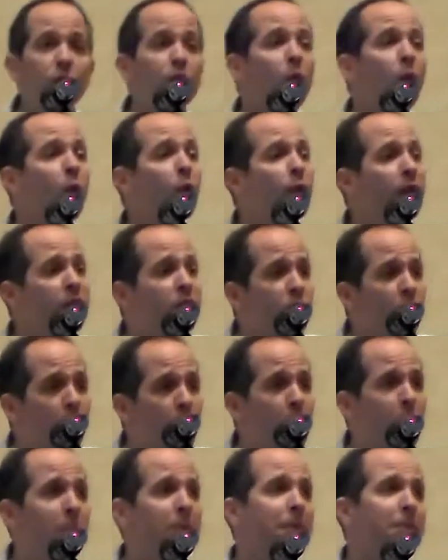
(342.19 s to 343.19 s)
or no, they
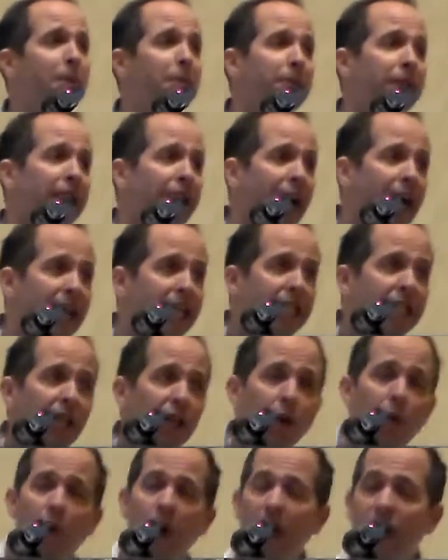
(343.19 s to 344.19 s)
don't remember being asked
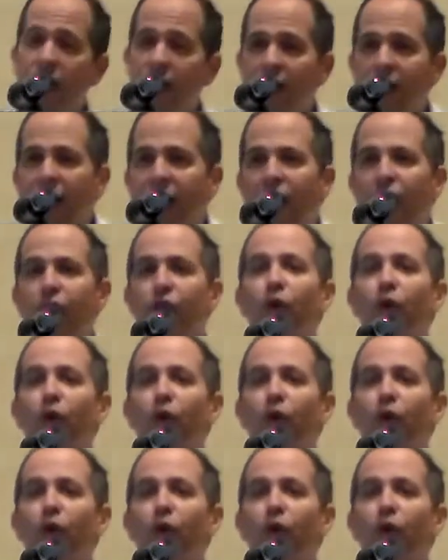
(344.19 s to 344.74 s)
that question,